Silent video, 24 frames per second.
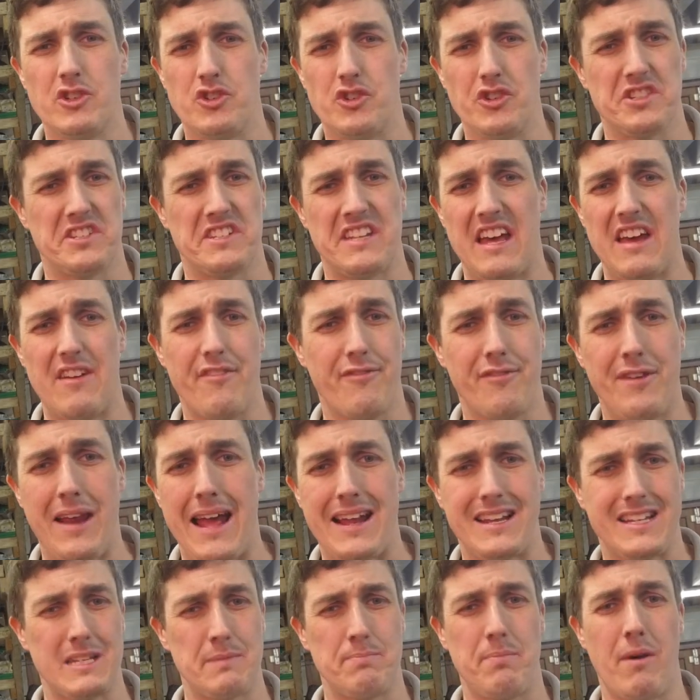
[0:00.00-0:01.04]
just a
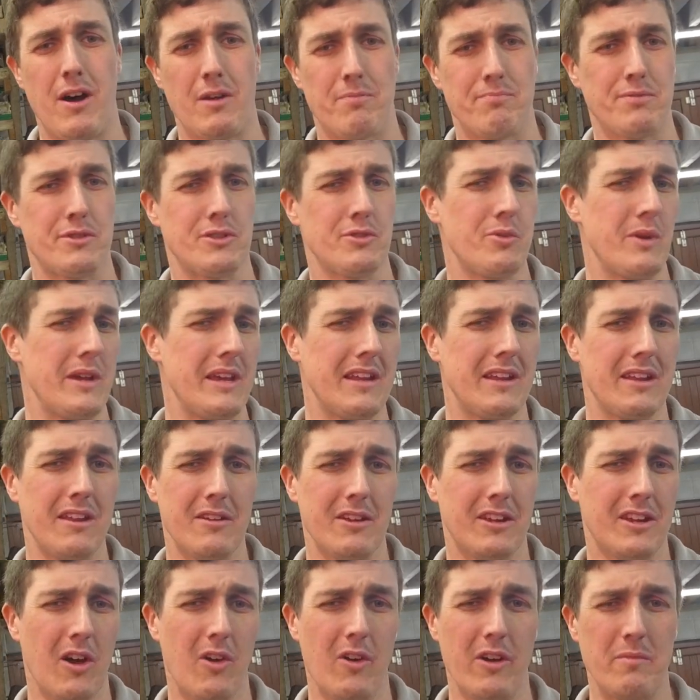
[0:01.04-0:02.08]
flat spot
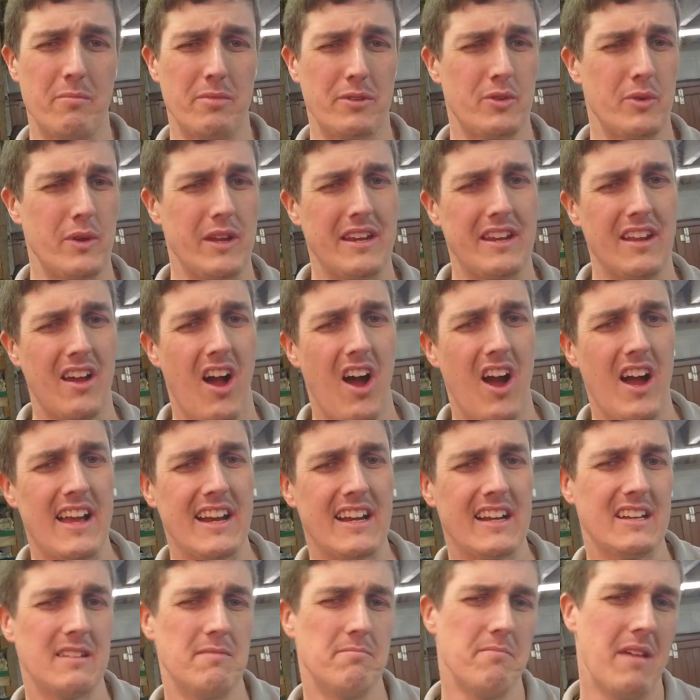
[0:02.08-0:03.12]
between going between the
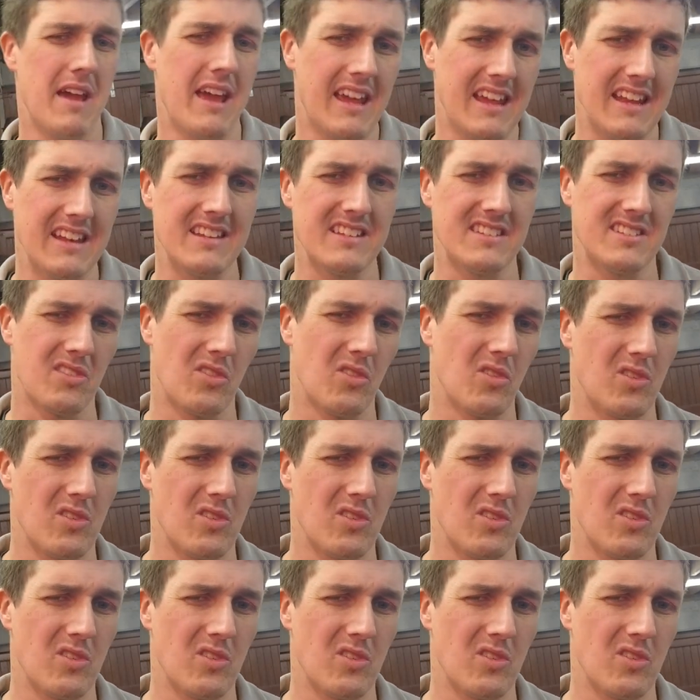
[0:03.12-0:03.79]
idle and mains,